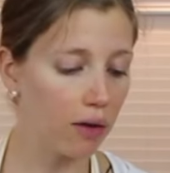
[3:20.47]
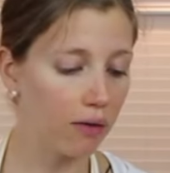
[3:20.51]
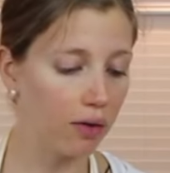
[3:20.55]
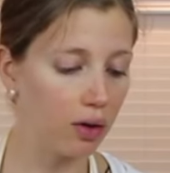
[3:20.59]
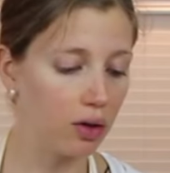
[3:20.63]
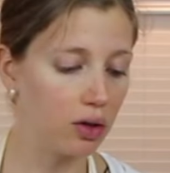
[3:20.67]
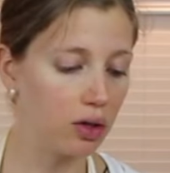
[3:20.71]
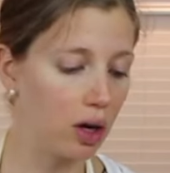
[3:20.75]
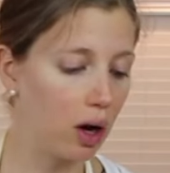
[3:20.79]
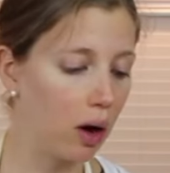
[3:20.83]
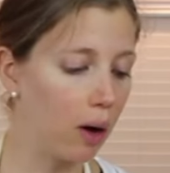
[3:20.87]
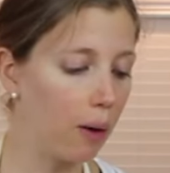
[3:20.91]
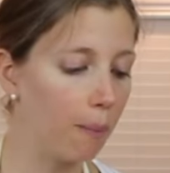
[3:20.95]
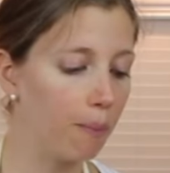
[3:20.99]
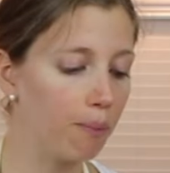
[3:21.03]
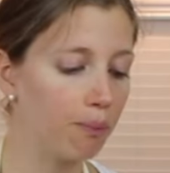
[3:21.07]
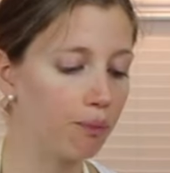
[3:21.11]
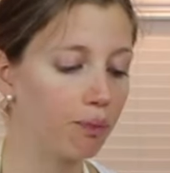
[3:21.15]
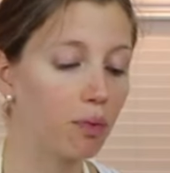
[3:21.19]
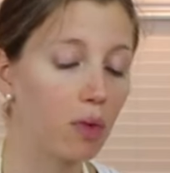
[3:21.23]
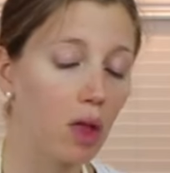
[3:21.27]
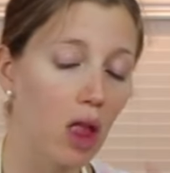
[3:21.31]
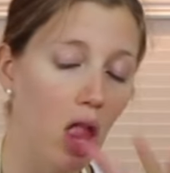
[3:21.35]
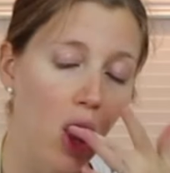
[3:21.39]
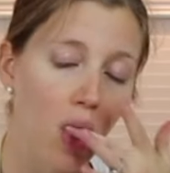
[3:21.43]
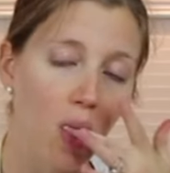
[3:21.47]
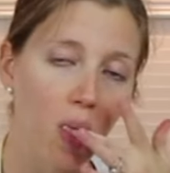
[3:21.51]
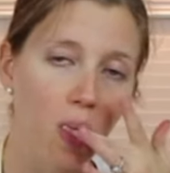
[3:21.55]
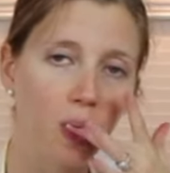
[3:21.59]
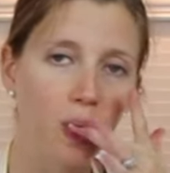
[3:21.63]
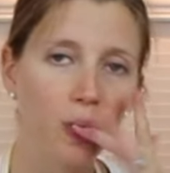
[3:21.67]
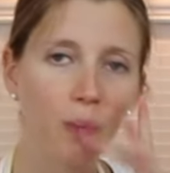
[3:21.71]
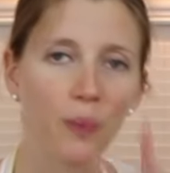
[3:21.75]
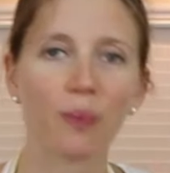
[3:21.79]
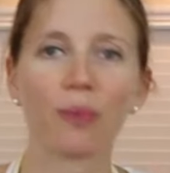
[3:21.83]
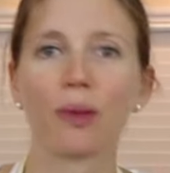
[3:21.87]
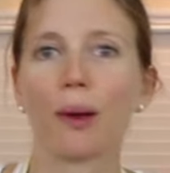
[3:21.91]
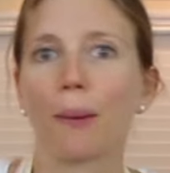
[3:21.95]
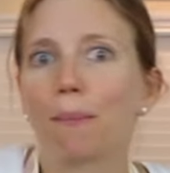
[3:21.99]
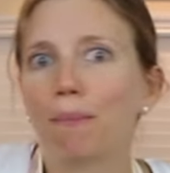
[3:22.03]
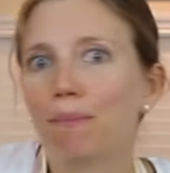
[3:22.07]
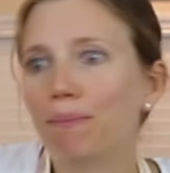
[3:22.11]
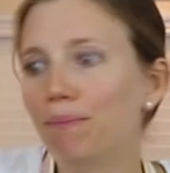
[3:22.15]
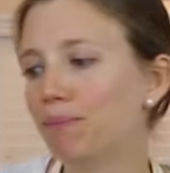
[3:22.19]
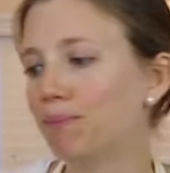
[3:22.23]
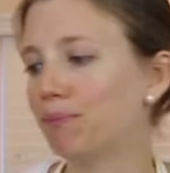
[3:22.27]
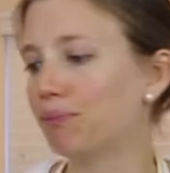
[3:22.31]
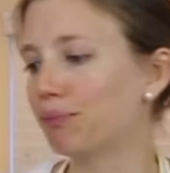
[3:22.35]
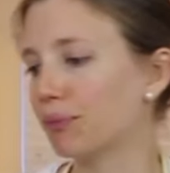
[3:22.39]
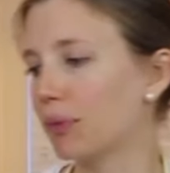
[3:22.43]
If you don't,
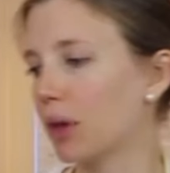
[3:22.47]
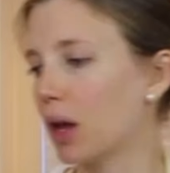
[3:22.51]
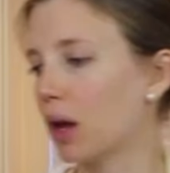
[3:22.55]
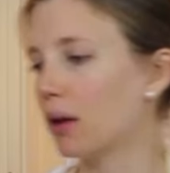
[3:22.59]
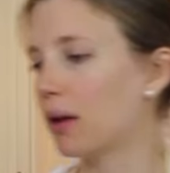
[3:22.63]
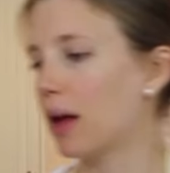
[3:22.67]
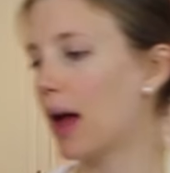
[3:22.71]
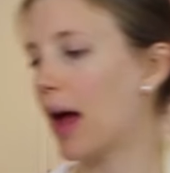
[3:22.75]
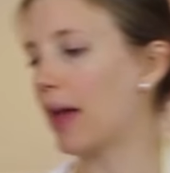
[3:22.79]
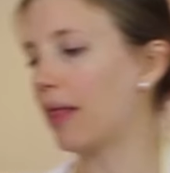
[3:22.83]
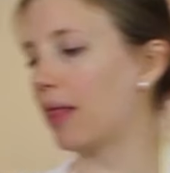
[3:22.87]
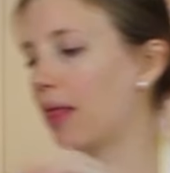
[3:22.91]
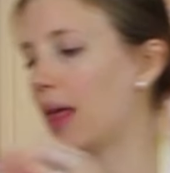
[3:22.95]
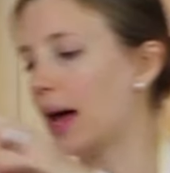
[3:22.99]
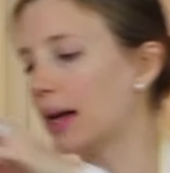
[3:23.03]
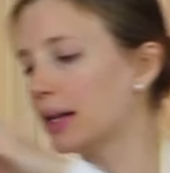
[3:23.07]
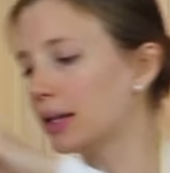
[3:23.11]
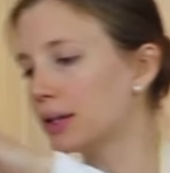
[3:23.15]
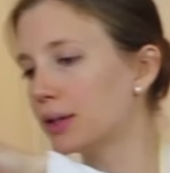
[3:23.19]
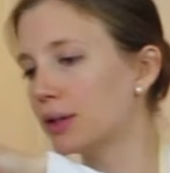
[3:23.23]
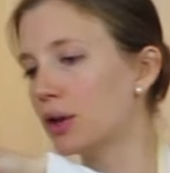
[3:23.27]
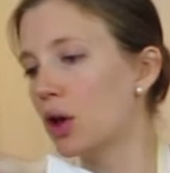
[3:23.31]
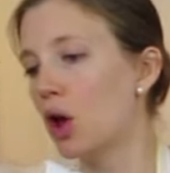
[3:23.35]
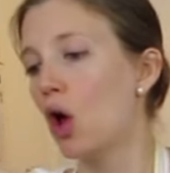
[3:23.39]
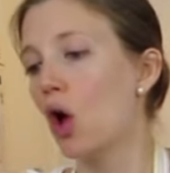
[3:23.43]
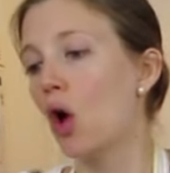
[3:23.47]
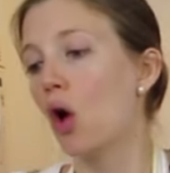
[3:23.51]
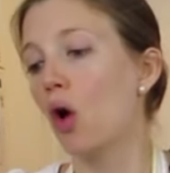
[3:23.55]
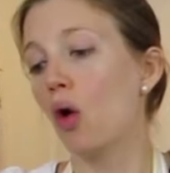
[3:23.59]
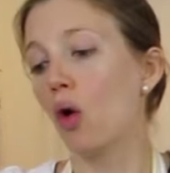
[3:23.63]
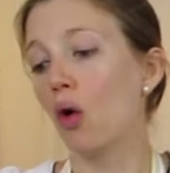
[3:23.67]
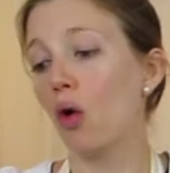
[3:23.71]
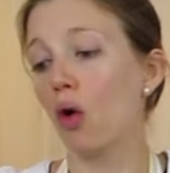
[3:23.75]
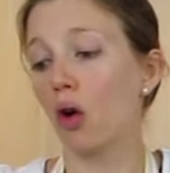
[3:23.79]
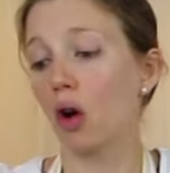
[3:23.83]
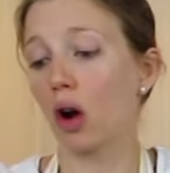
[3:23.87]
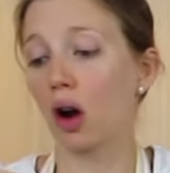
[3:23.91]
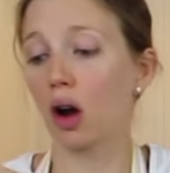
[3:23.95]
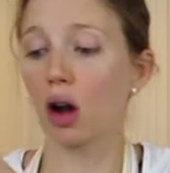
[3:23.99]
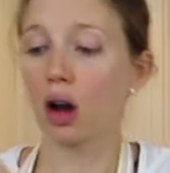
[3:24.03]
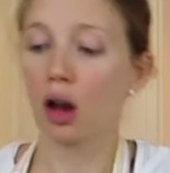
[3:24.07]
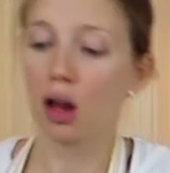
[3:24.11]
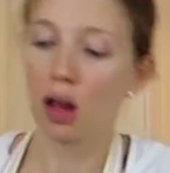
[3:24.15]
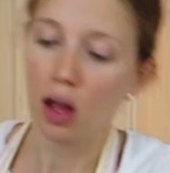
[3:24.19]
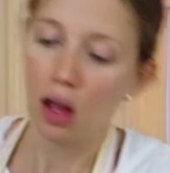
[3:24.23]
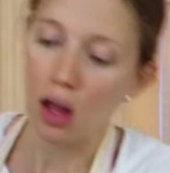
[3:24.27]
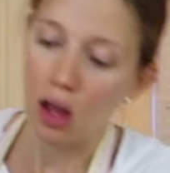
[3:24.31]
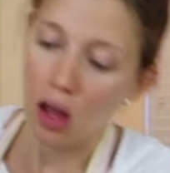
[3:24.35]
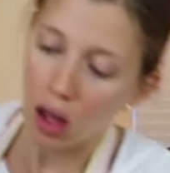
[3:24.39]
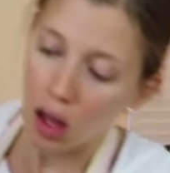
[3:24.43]
mm, add less. Or
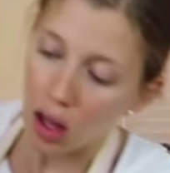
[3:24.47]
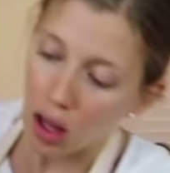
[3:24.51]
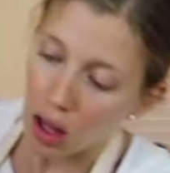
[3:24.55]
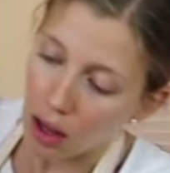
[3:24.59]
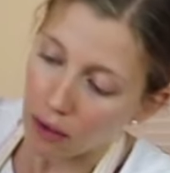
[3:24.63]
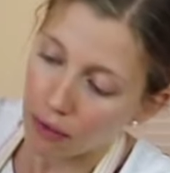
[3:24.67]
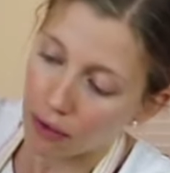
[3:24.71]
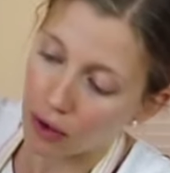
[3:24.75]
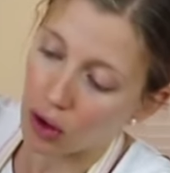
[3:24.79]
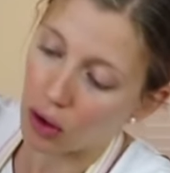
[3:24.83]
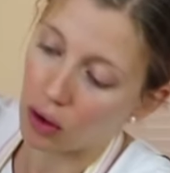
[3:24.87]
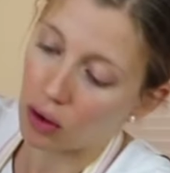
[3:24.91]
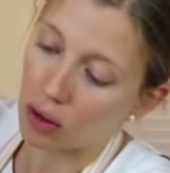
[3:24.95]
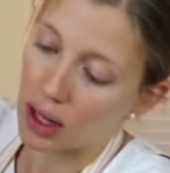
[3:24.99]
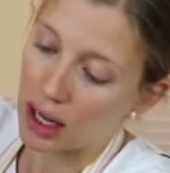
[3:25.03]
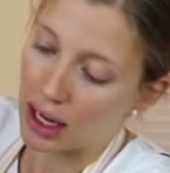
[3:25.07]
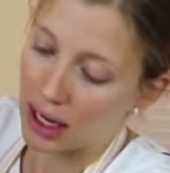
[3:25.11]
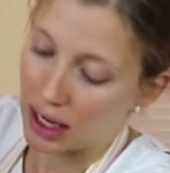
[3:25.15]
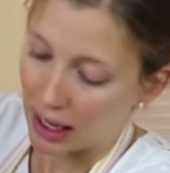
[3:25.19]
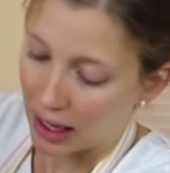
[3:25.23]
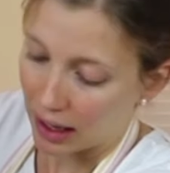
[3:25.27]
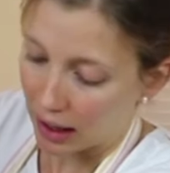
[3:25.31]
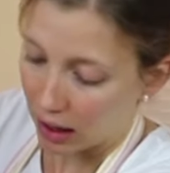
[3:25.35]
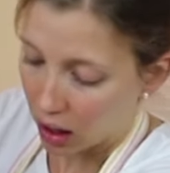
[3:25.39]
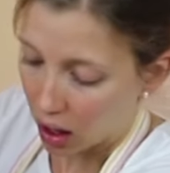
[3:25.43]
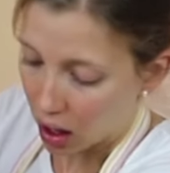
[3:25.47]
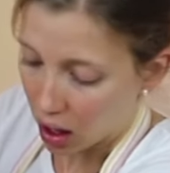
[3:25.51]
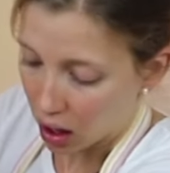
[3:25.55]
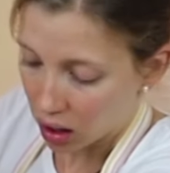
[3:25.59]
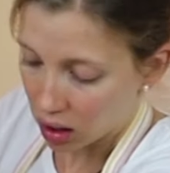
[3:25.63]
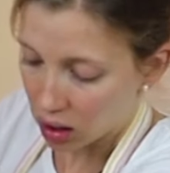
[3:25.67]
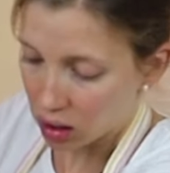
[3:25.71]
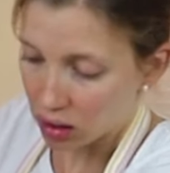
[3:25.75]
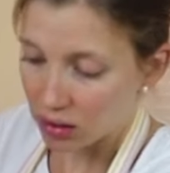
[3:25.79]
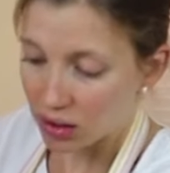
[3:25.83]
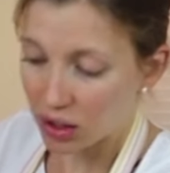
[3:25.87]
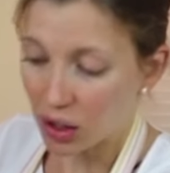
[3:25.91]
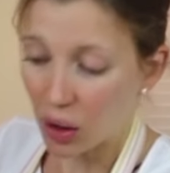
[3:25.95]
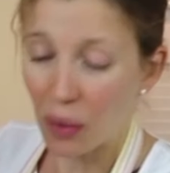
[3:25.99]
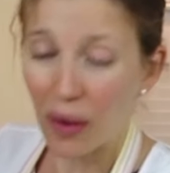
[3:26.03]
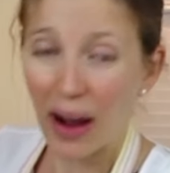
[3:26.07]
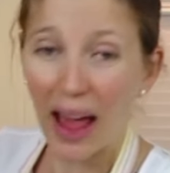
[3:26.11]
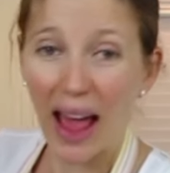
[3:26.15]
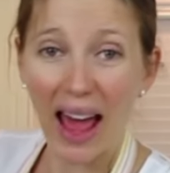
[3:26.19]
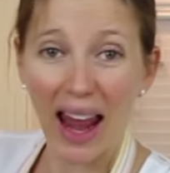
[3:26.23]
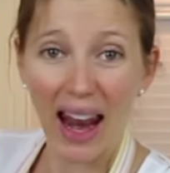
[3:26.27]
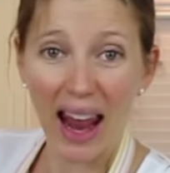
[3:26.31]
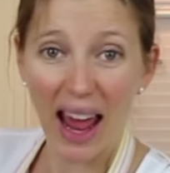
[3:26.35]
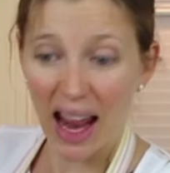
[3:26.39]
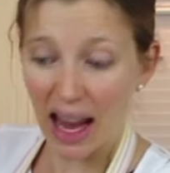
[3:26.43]
if you don't like it at all,
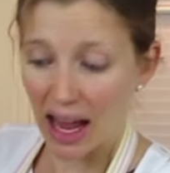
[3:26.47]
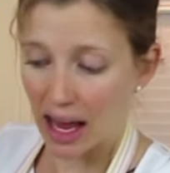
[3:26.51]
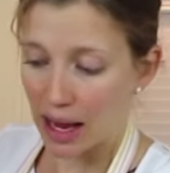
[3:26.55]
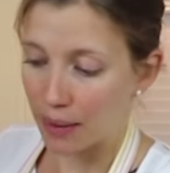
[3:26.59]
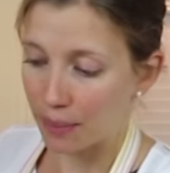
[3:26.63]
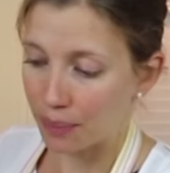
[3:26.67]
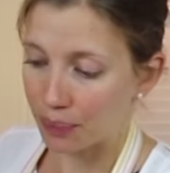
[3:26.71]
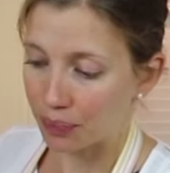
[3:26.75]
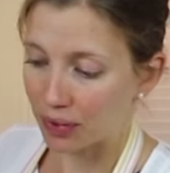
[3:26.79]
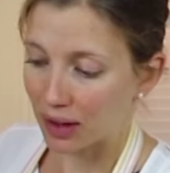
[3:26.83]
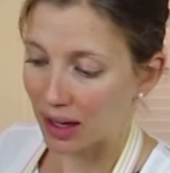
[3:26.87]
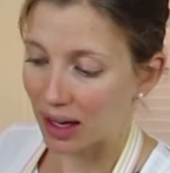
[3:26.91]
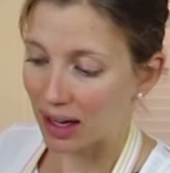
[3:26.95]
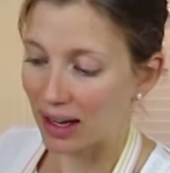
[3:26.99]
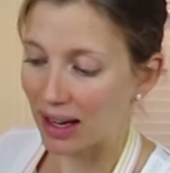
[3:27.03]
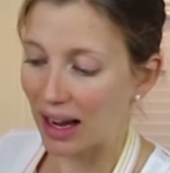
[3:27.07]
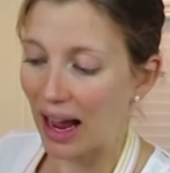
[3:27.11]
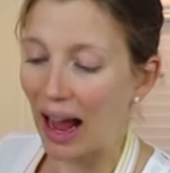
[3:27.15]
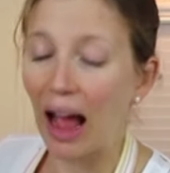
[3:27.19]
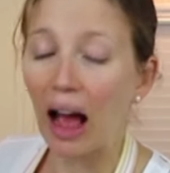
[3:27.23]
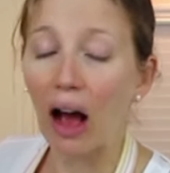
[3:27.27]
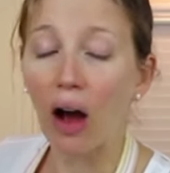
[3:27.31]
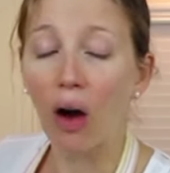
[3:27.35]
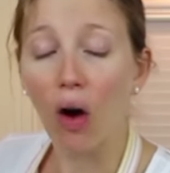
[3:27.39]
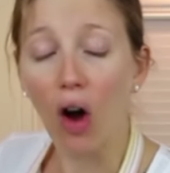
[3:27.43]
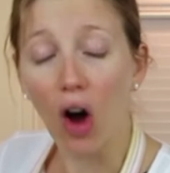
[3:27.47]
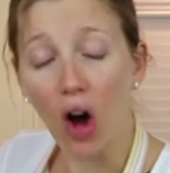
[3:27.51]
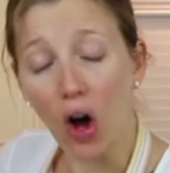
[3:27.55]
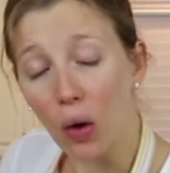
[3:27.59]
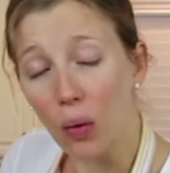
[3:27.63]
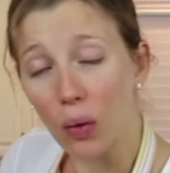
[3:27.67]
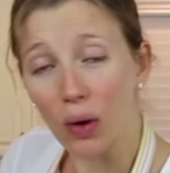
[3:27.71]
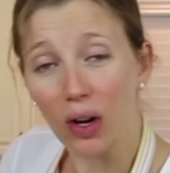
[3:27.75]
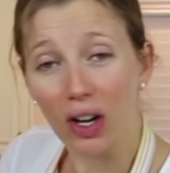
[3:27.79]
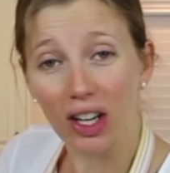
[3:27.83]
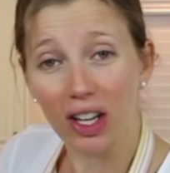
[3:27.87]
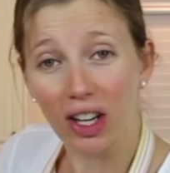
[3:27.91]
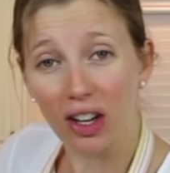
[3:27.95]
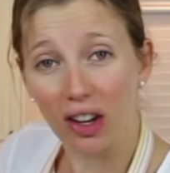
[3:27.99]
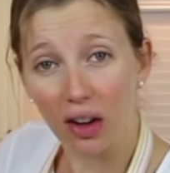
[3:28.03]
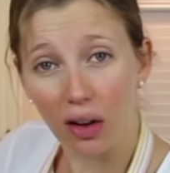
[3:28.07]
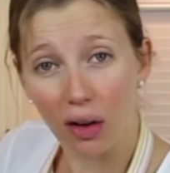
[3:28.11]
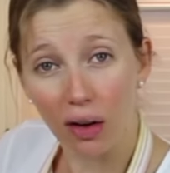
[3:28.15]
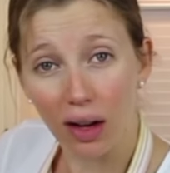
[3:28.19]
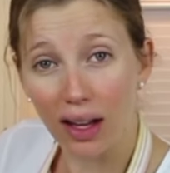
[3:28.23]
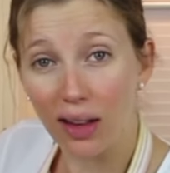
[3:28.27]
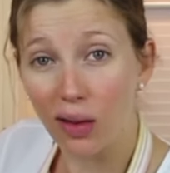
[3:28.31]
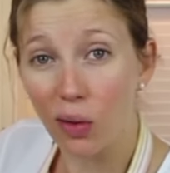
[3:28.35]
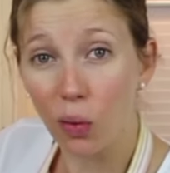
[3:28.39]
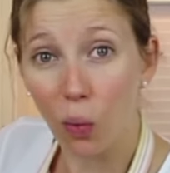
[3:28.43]
don't add any. And now all we're gonna
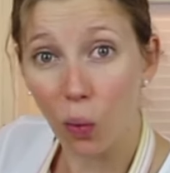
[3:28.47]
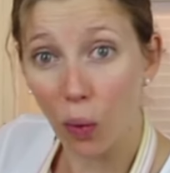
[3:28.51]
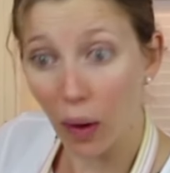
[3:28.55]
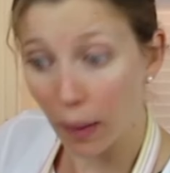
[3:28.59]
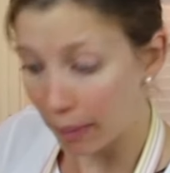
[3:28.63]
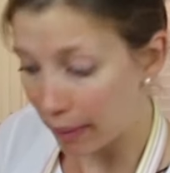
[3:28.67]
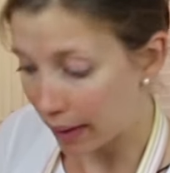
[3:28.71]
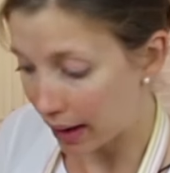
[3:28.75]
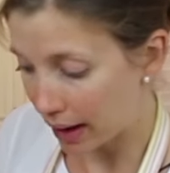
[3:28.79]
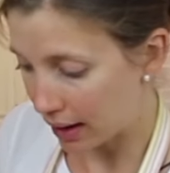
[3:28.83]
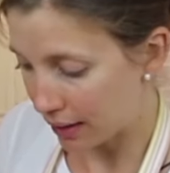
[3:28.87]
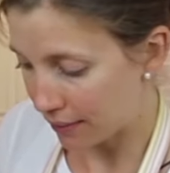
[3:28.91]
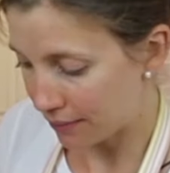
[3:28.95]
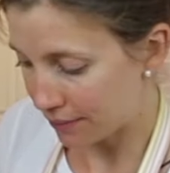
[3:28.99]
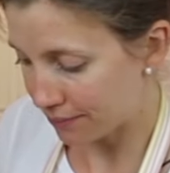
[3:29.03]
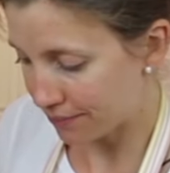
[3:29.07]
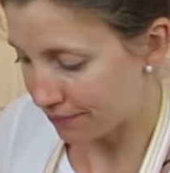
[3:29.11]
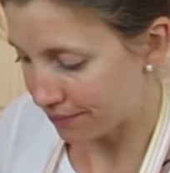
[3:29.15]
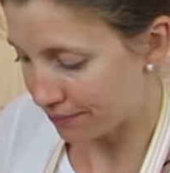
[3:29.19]
do is whip it.